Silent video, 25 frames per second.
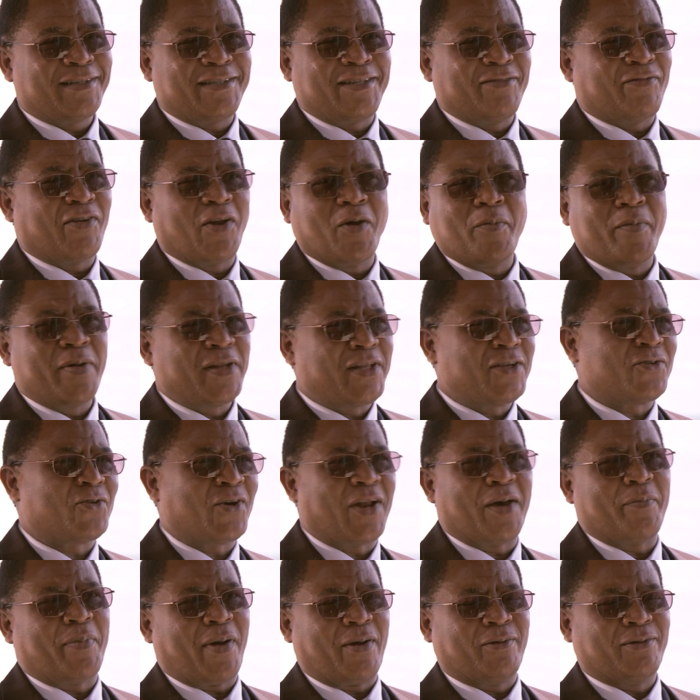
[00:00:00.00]
development is
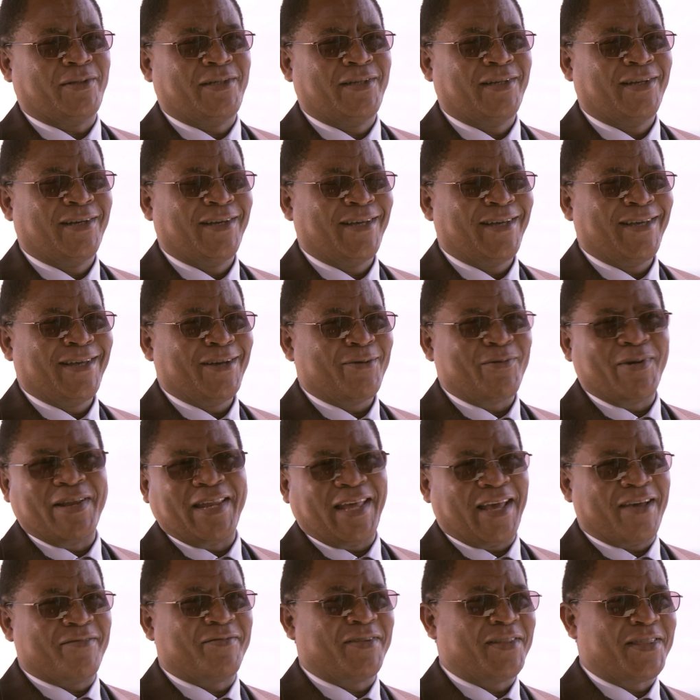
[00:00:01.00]
all about.
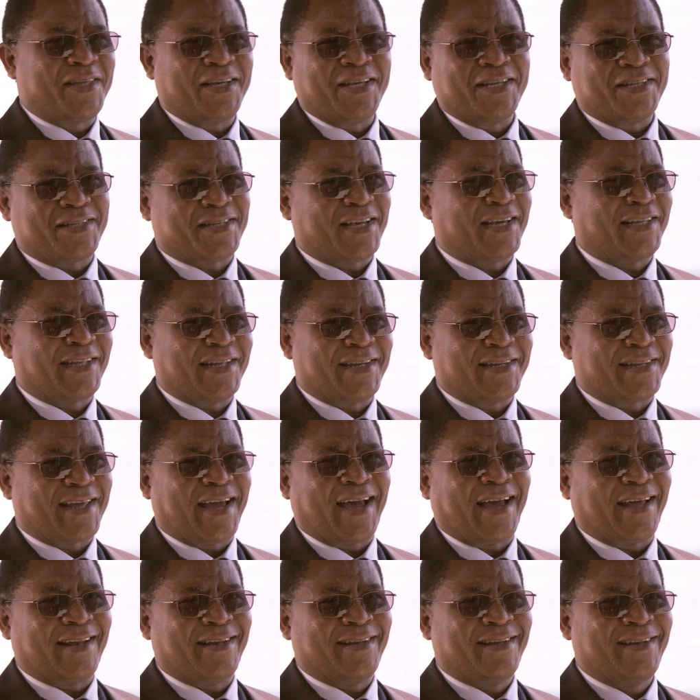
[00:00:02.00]
When everything is said and
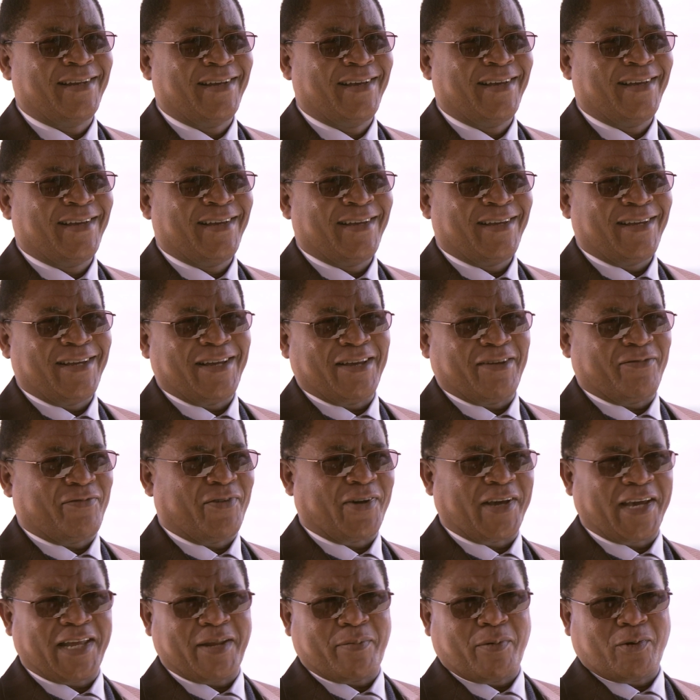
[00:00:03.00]
done, yeah,
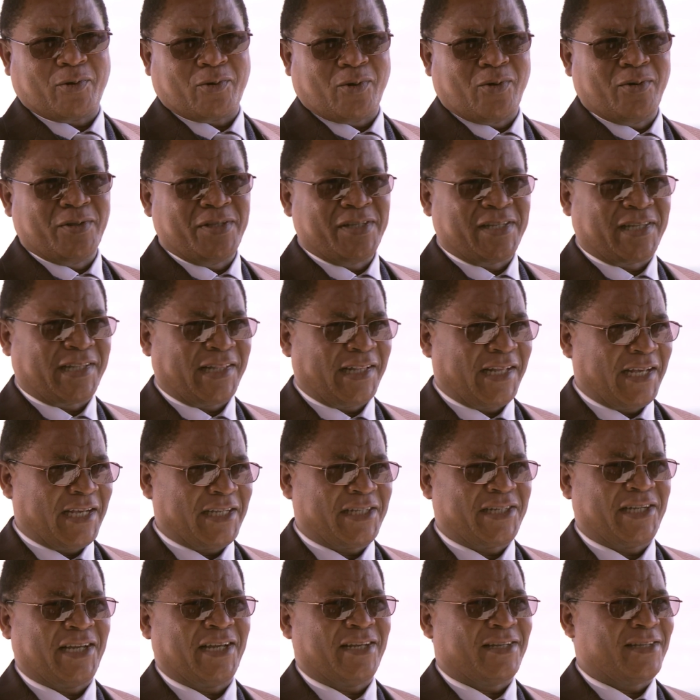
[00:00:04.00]
forget about all these
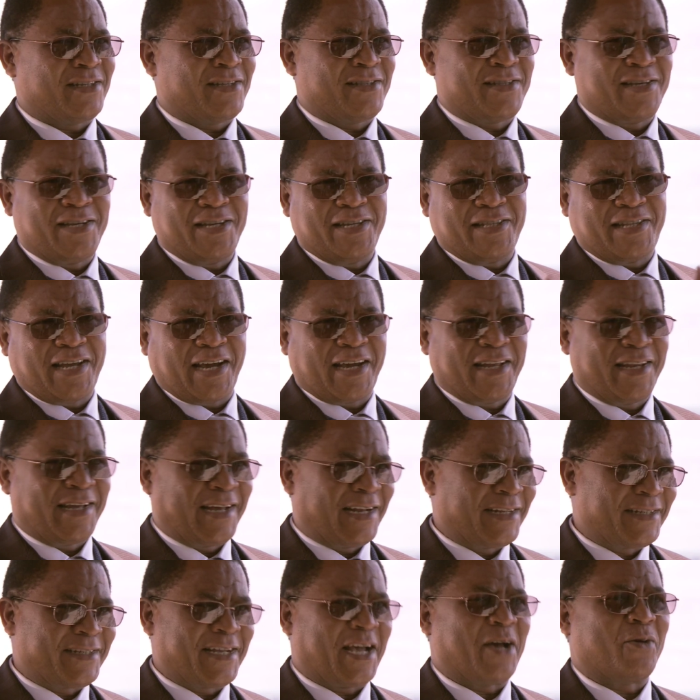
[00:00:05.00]
cliches, the
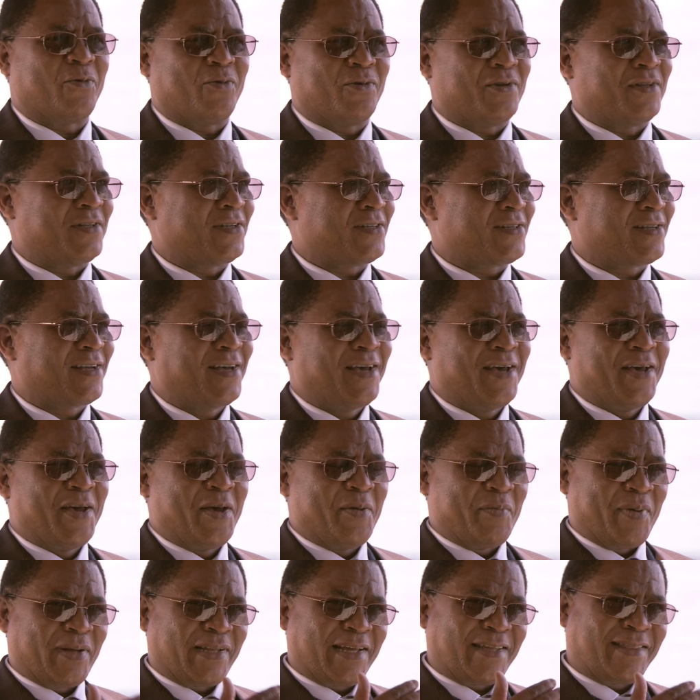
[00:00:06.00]
technical jargons,
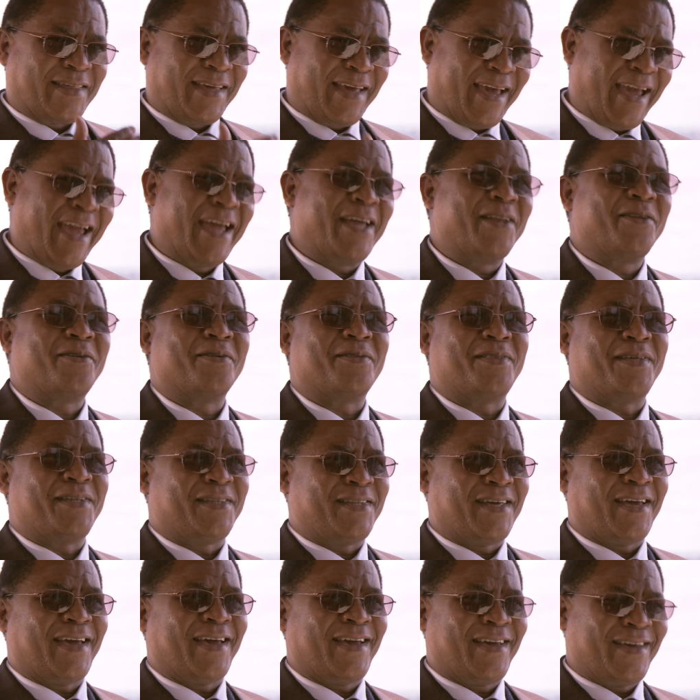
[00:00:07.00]
but at the end of the
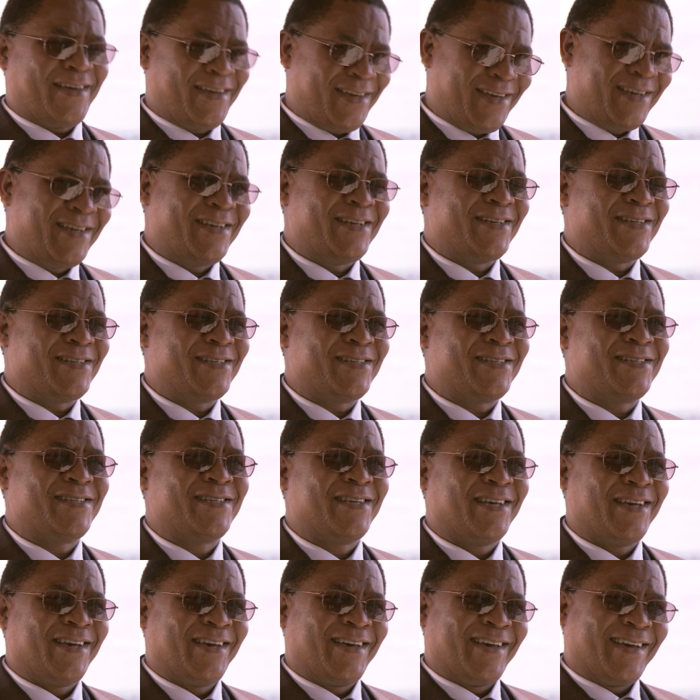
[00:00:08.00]
day
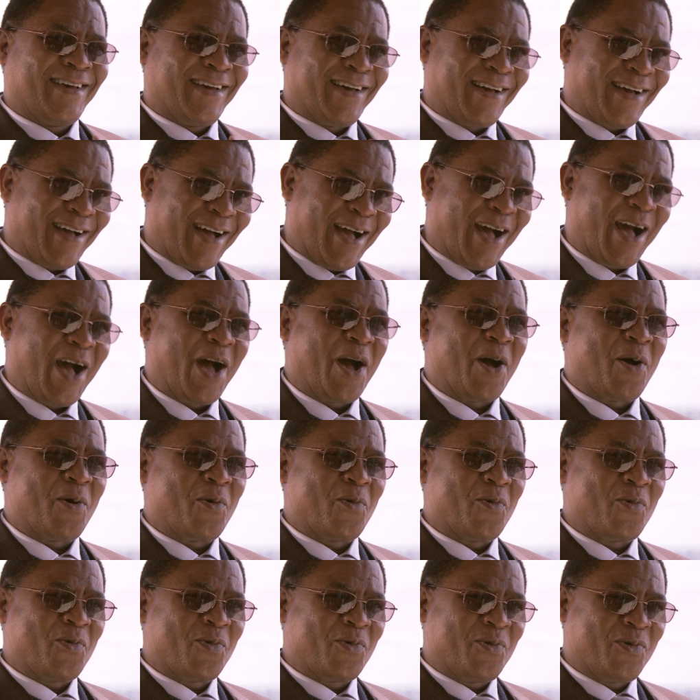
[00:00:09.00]
is
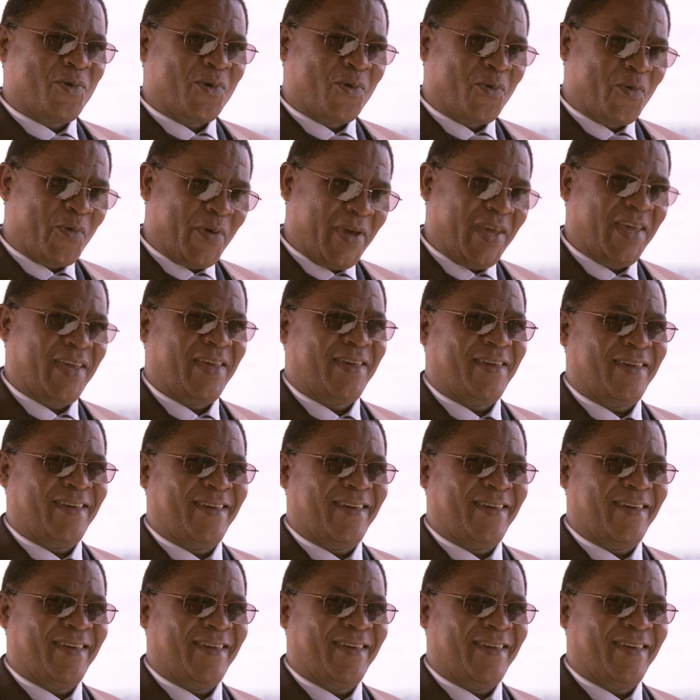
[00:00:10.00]
how do we